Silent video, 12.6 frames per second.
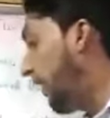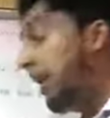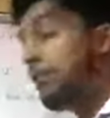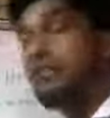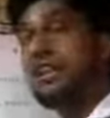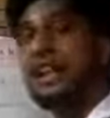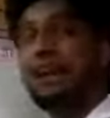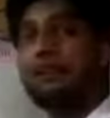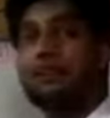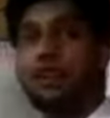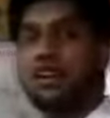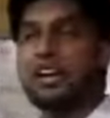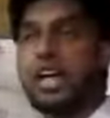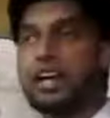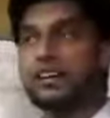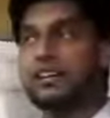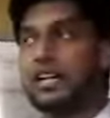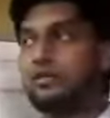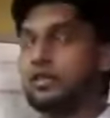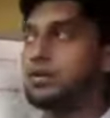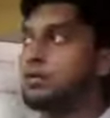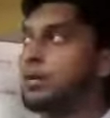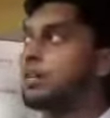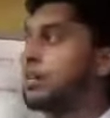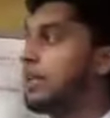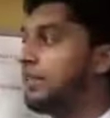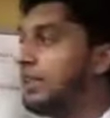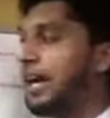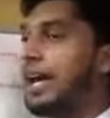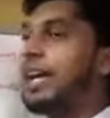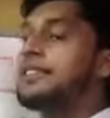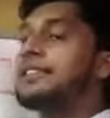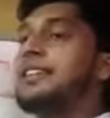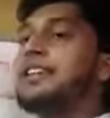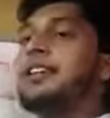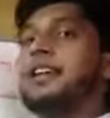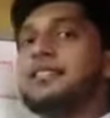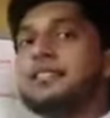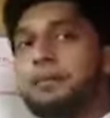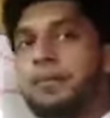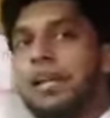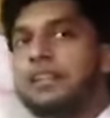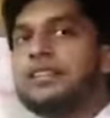FDI, foreign direct investment, it has the separate